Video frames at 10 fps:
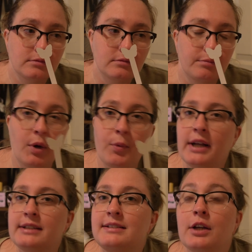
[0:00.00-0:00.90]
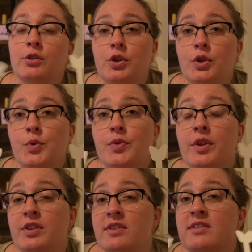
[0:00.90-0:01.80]
But when I tell you
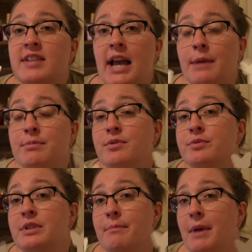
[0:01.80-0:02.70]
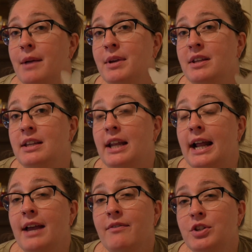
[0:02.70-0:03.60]
that this is absolutely, in my opinion, and
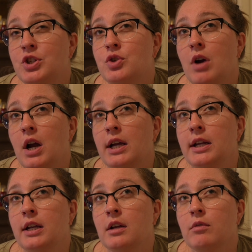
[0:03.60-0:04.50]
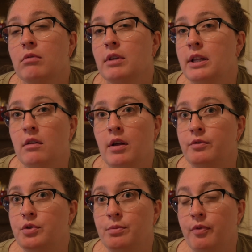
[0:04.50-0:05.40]
I haven't tried really a lot
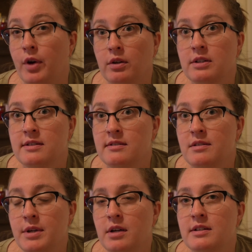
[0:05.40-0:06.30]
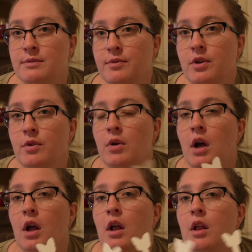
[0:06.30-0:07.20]
of Dupe fragrances, to be honest with you,
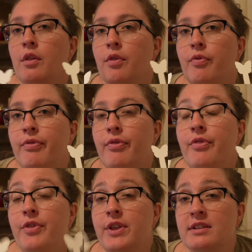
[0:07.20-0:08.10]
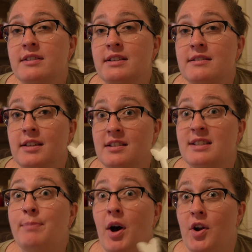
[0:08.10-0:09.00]
this is like
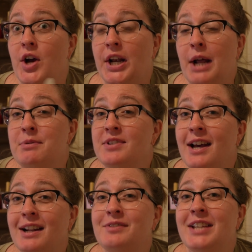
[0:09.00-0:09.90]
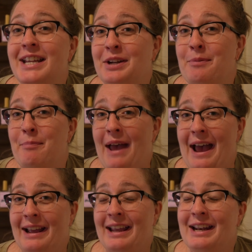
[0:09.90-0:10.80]
spot on. I was kind of taken
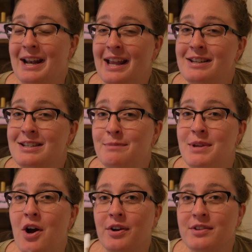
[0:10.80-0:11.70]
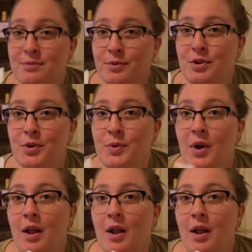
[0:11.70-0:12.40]
aback, and to be honest with you,